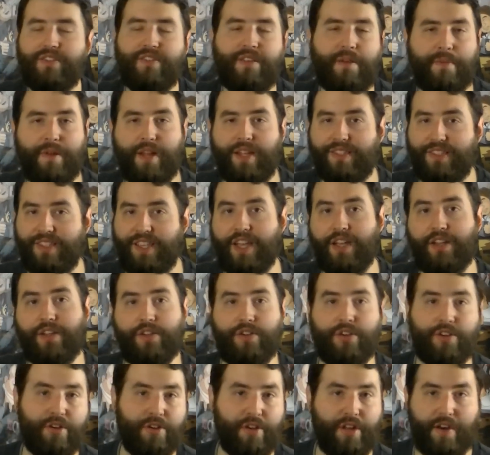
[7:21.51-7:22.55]
I'm not saying
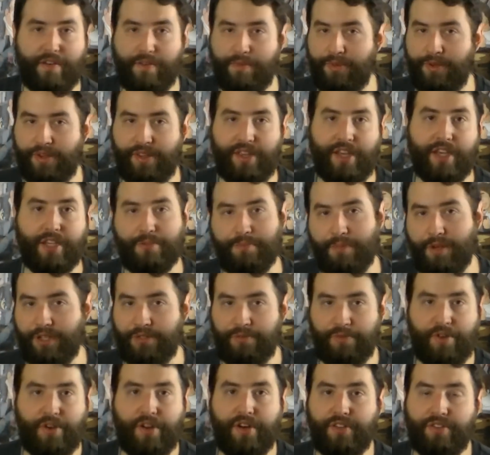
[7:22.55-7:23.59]
like, oh, I never played the
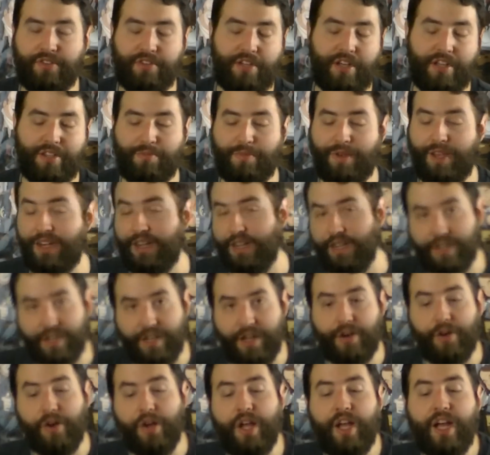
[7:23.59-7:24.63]
Xbox One. It's a dust magnet.
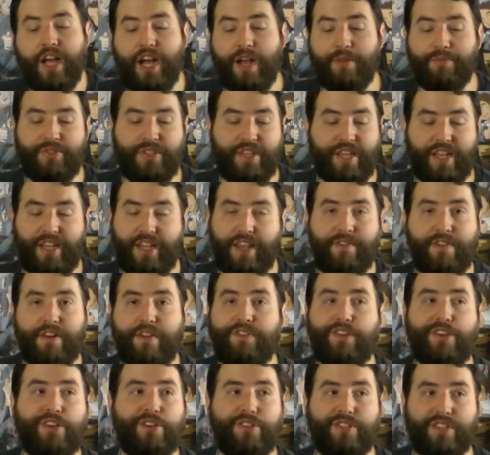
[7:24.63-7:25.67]
No, I'm saying even
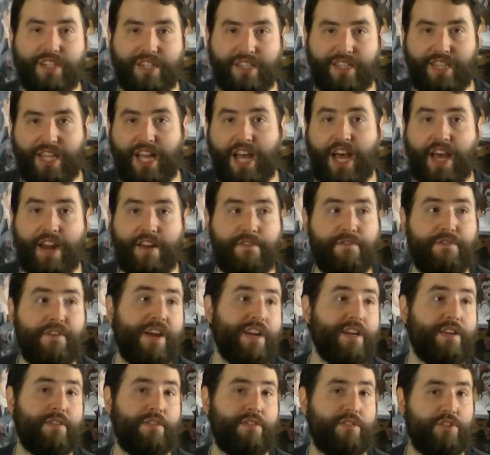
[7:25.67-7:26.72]
if you use it a lot. In
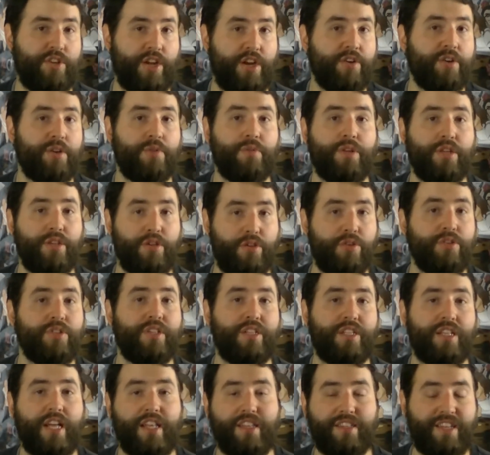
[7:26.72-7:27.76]
fact, generally when you use it
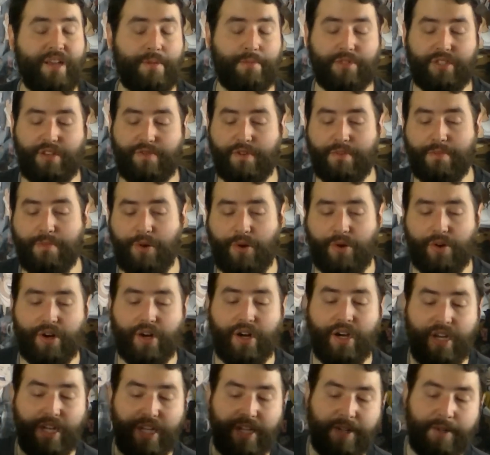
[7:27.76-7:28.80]
a lot, this happens even
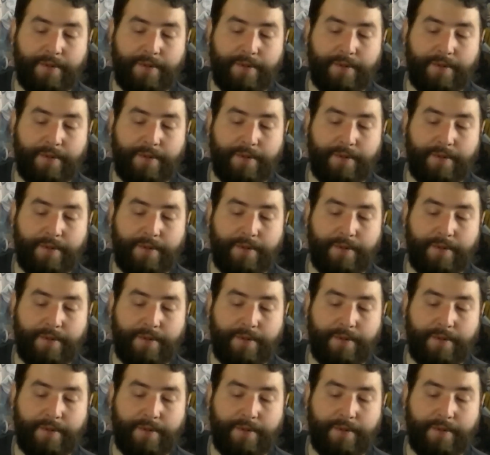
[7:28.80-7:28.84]
more.